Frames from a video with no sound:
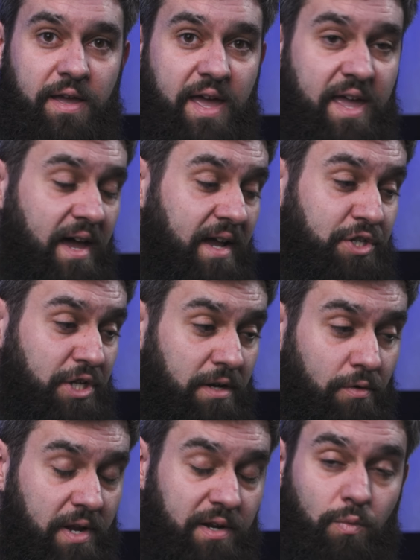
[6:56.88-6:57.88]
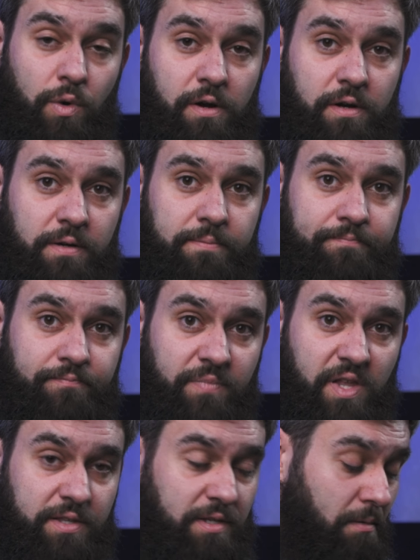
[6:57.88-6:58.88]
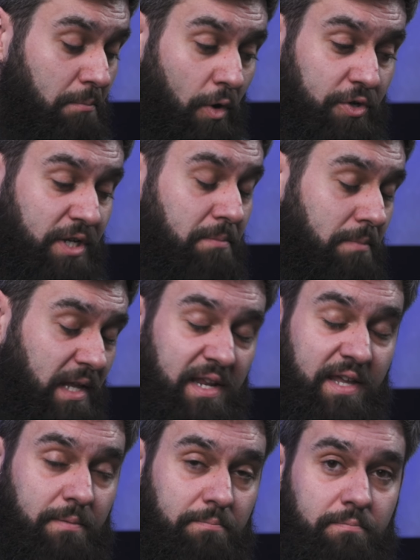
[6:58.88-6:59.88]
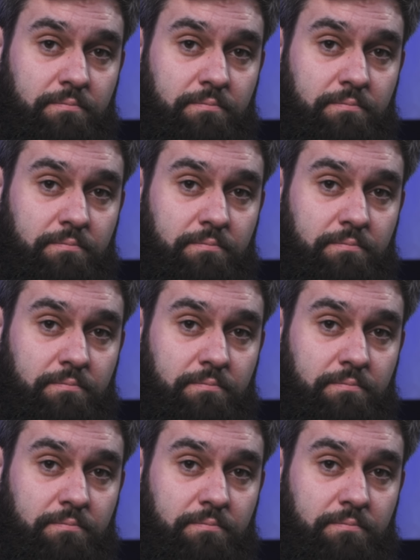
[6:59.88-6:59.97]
AI-generated work, it's an emerging medium,